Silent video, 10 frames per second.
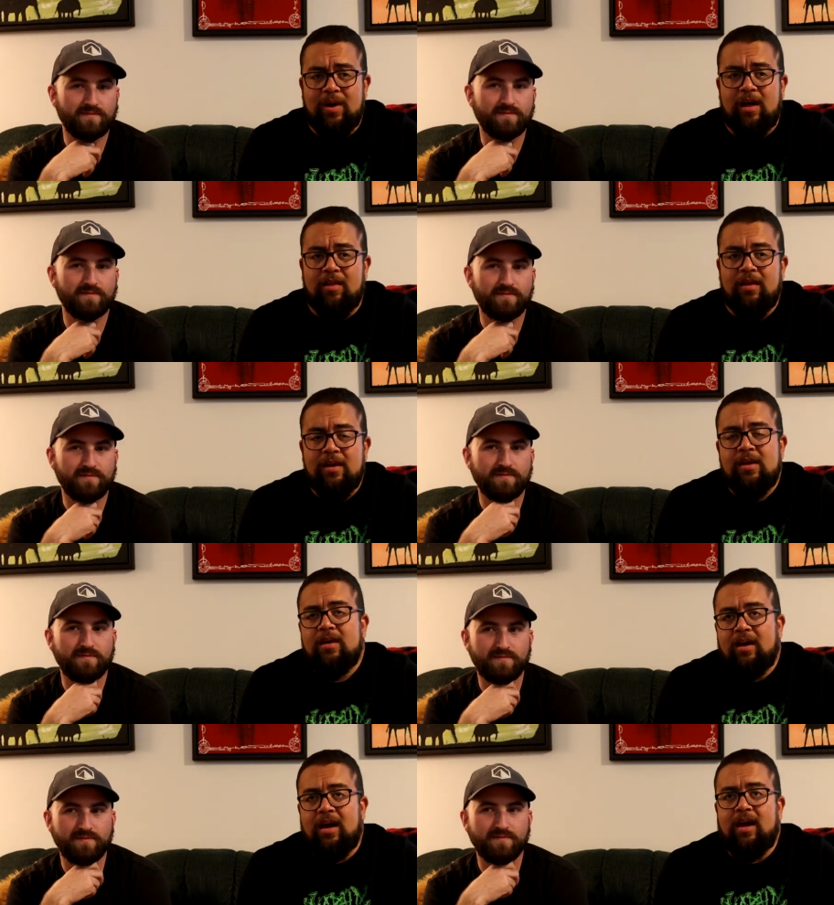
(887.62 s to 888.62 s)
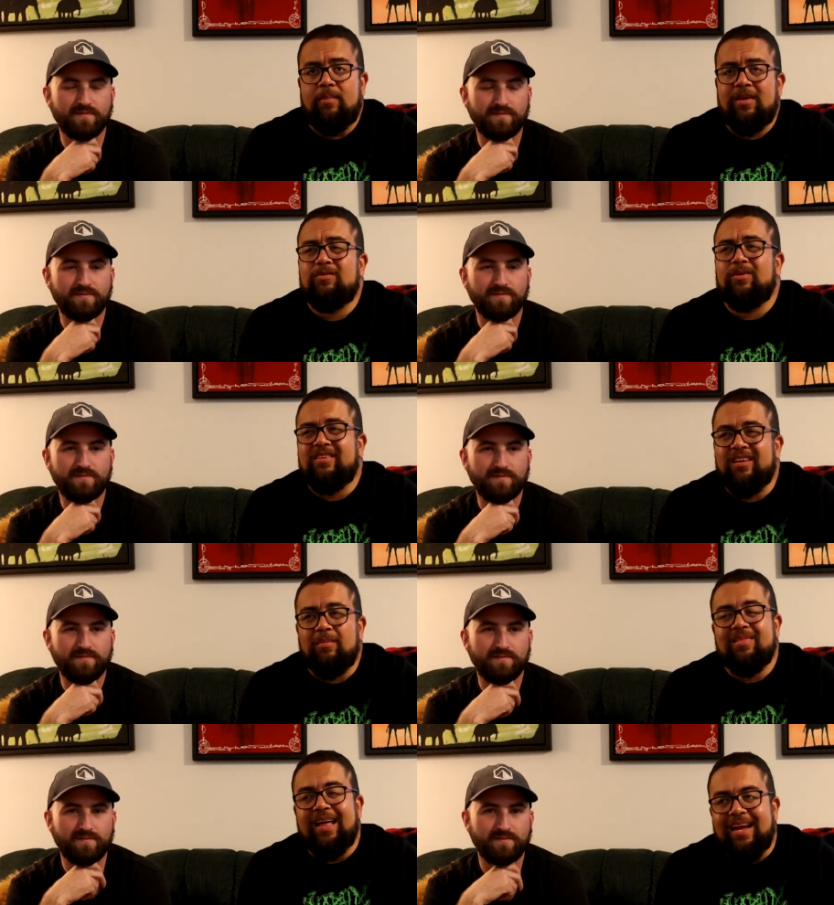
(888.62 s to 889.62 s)
Speaker 1: well. Um, that's why I
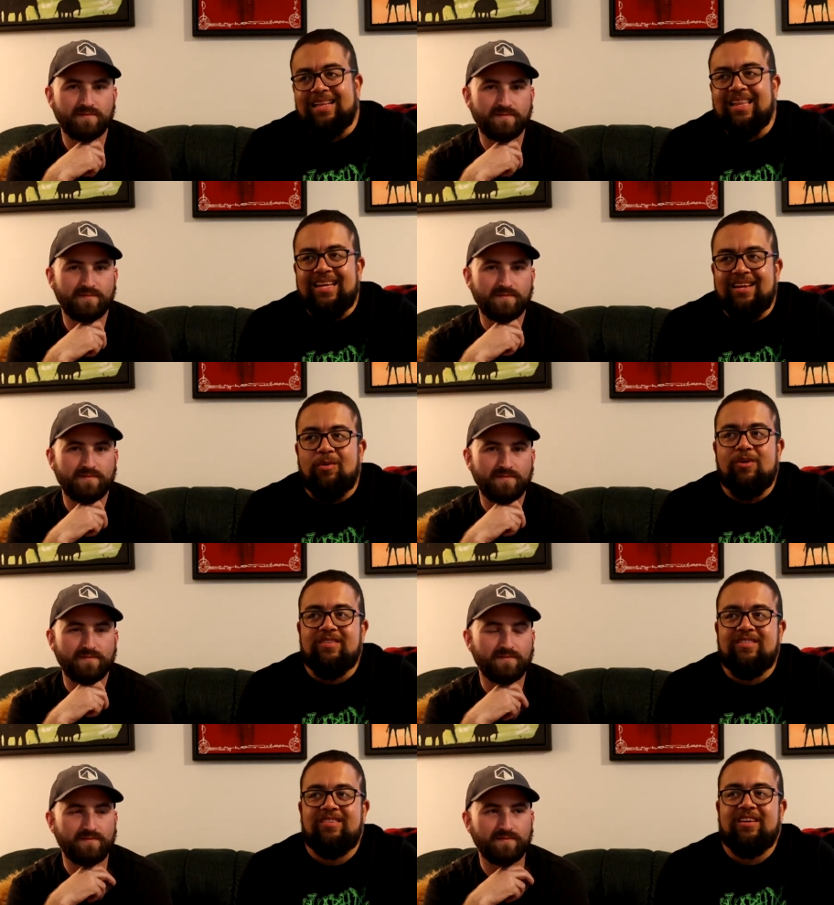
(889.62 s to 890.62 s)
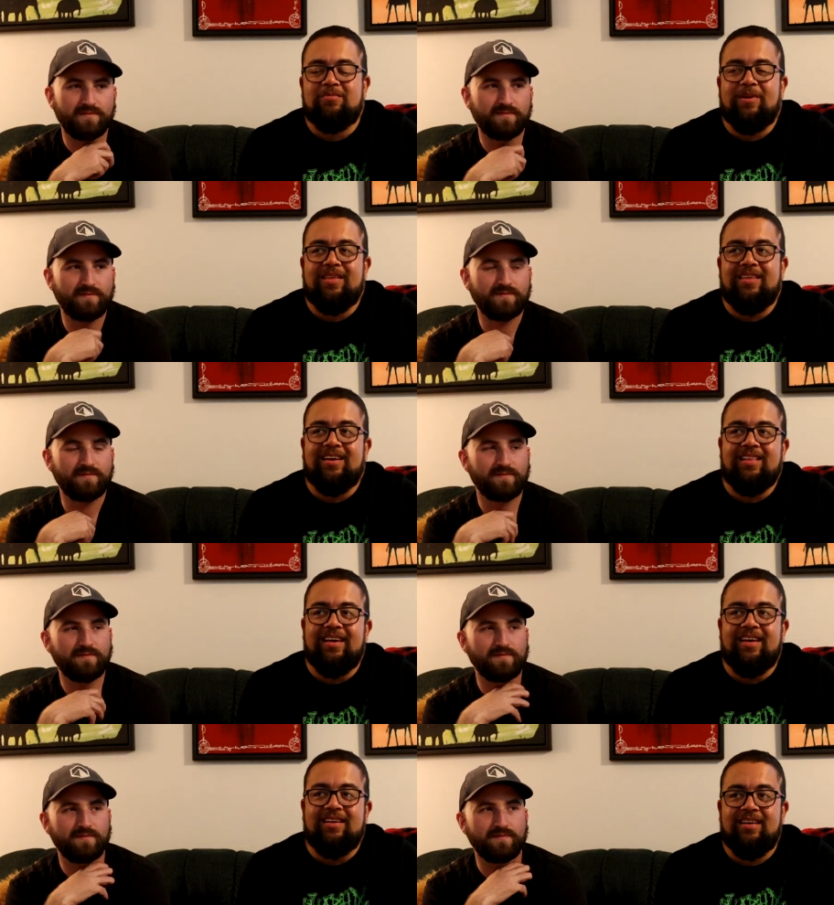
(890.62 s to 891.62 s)
sound I'd lean towards a six, but I think
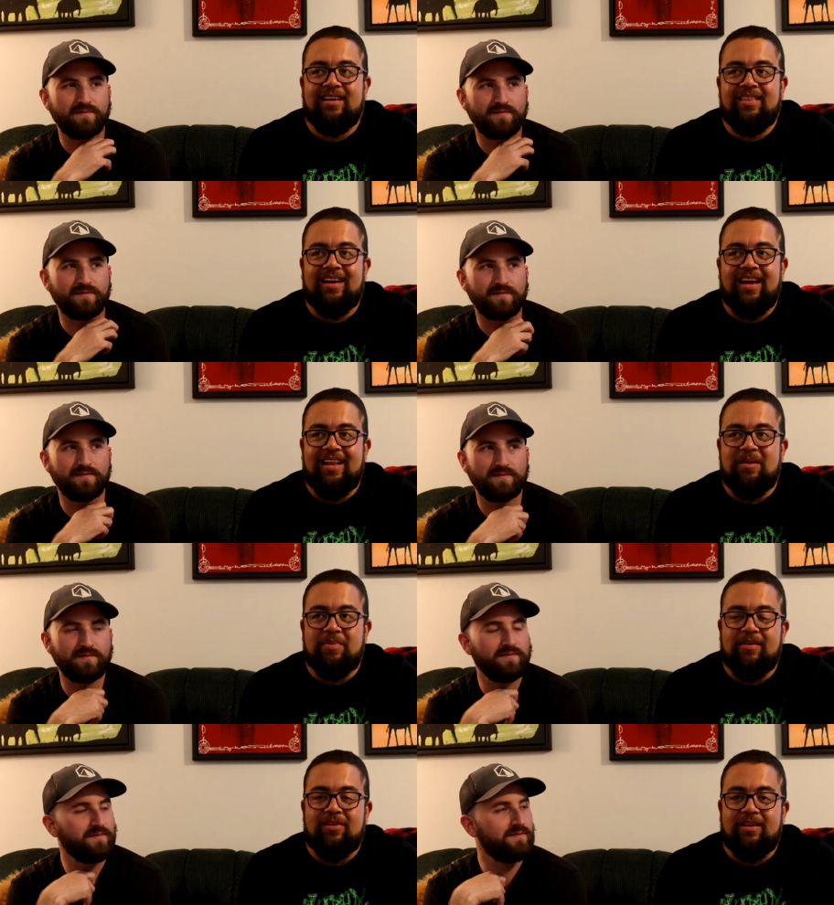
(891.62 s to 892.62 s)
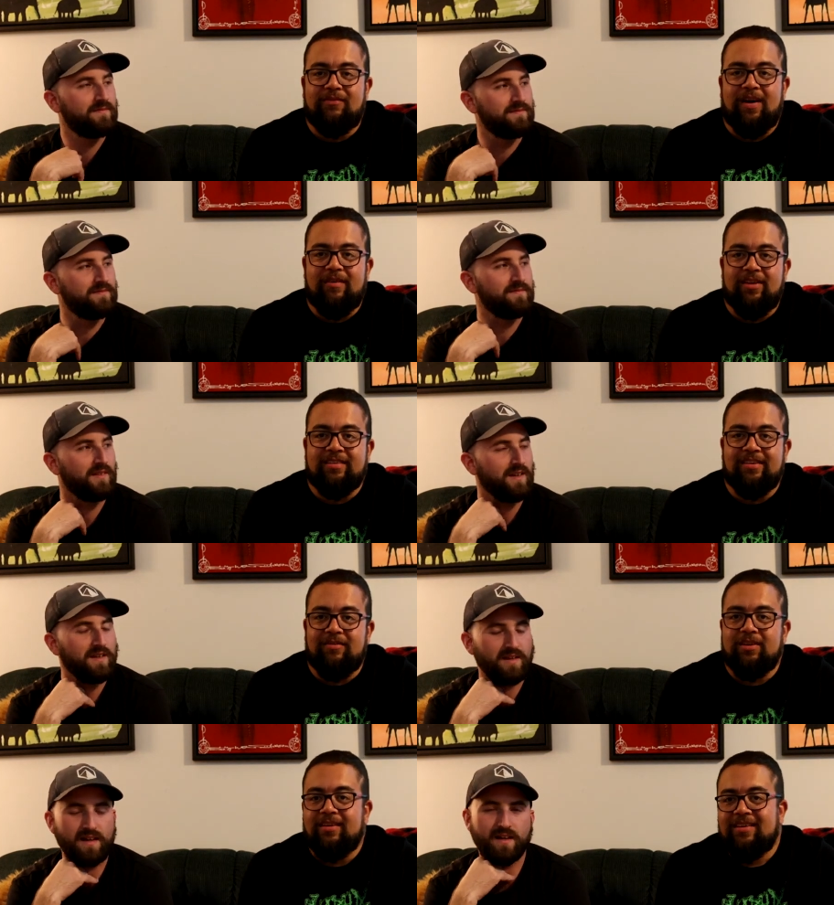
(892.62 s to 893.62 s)
like I think I end up giving it a five out of
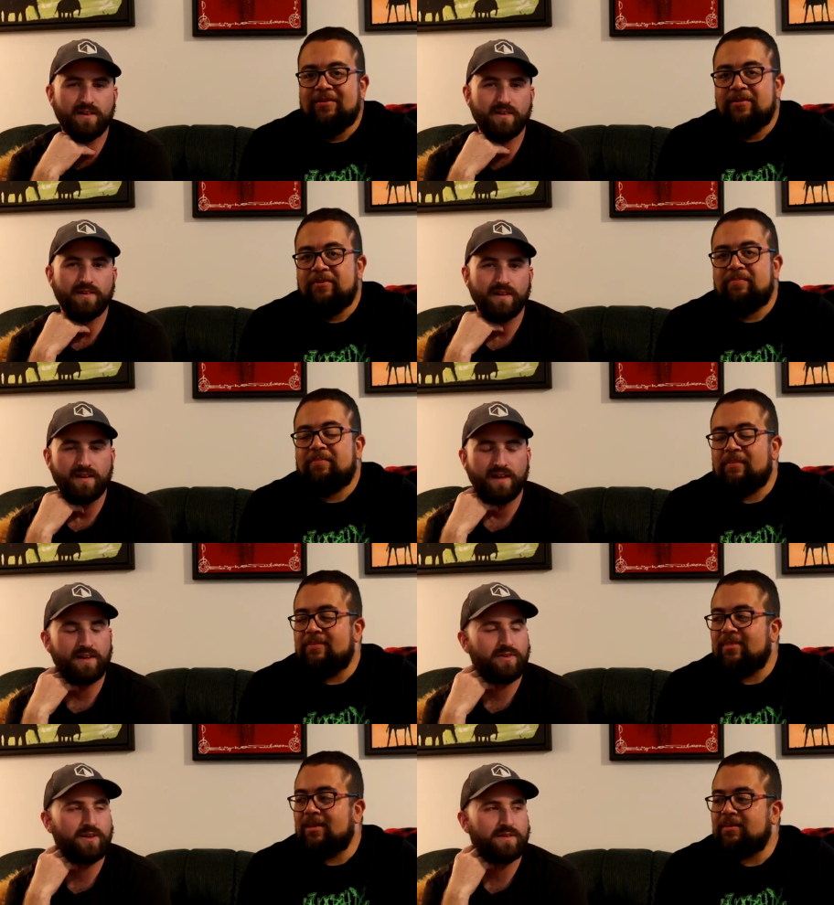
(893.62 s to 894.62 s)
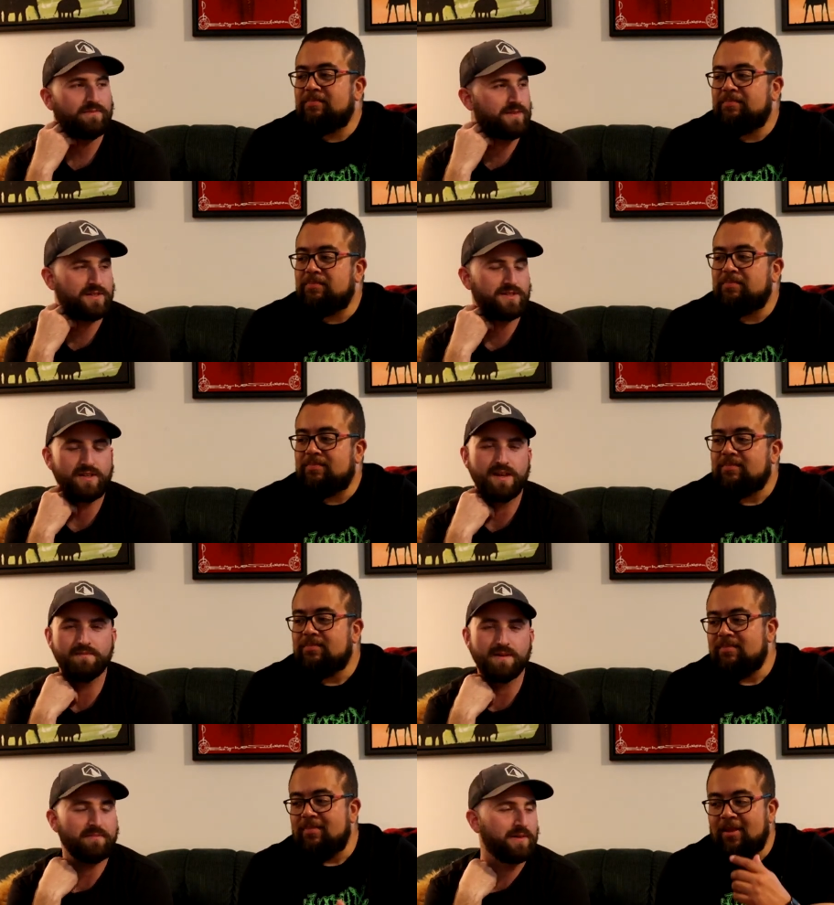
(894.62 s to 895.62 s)
seven.
Speaker 2: Yeah, no, I, I agree. The
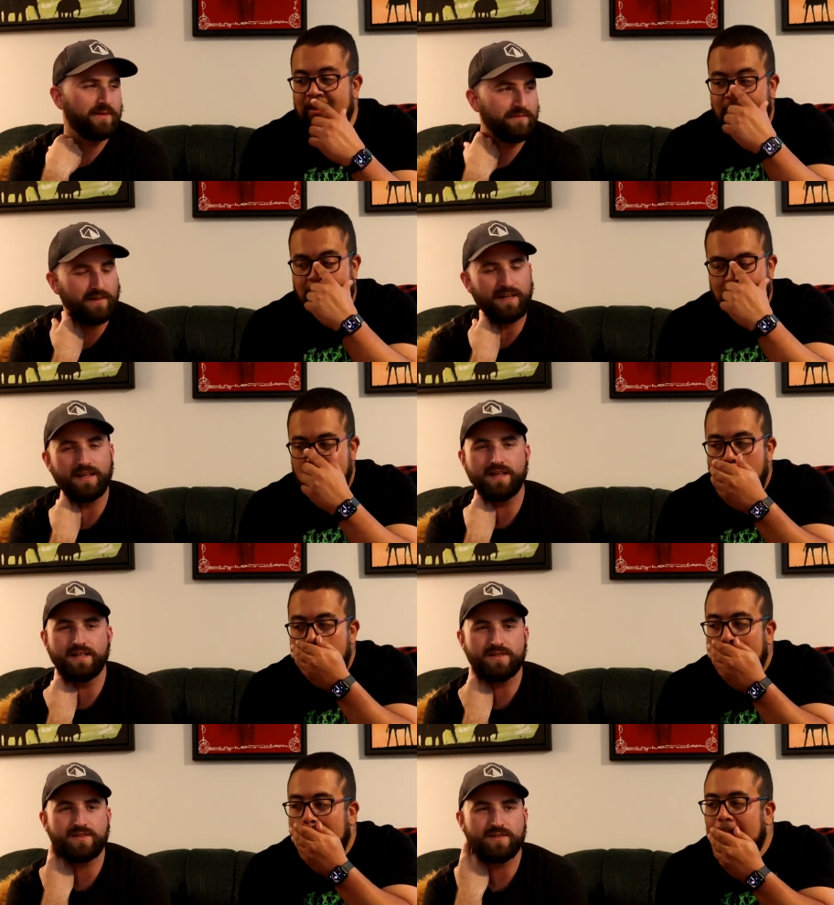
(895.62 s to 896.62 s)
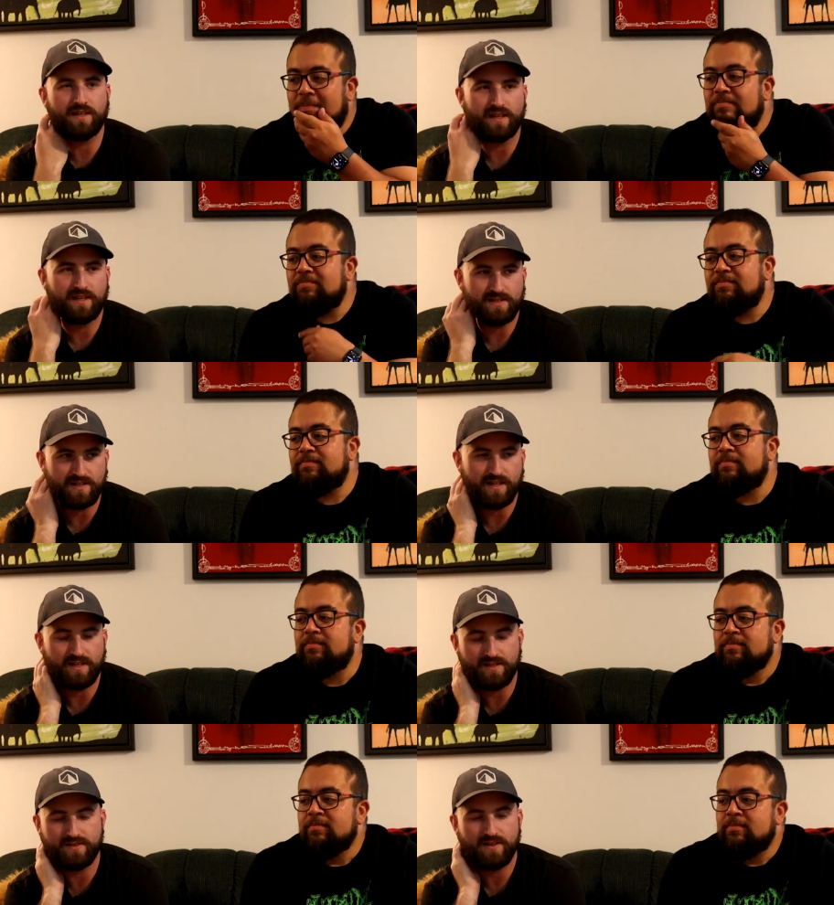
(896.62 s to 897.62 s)
same number. Yeah. Like it's like I said,
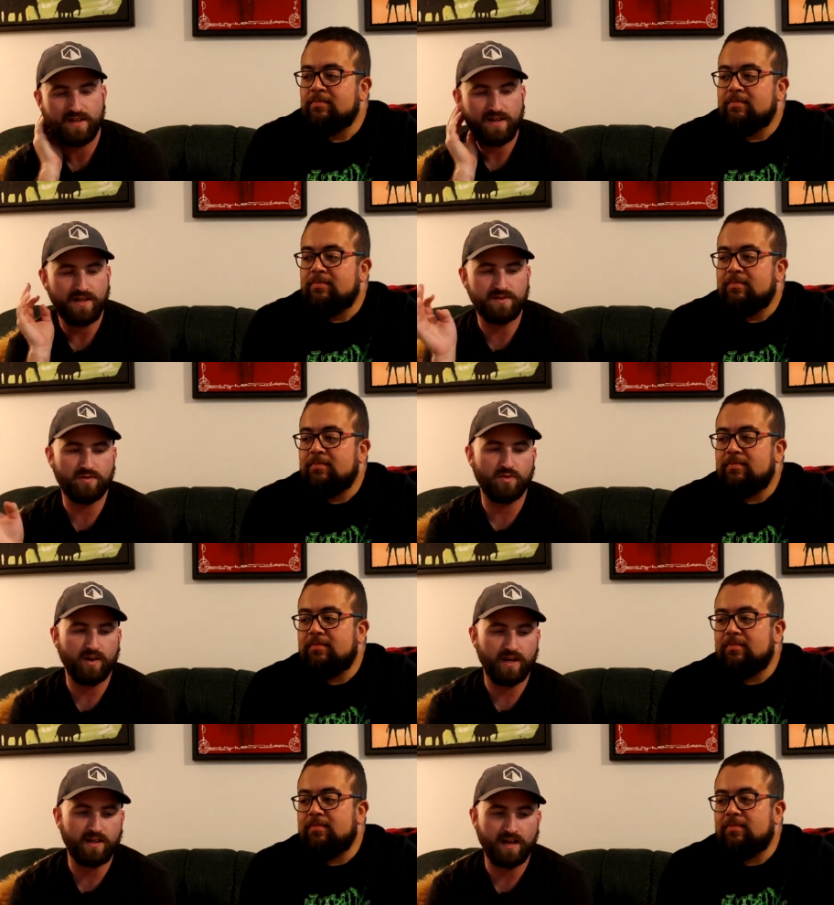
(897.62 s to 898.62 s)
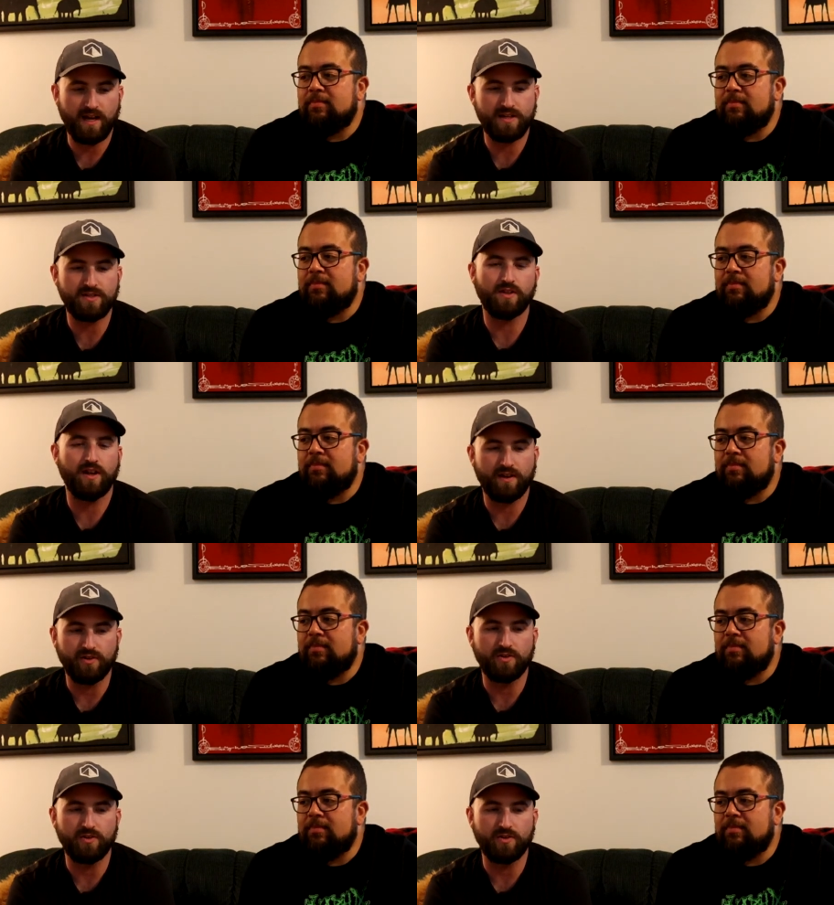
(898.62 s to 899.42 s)
it's it's great. It has a lot of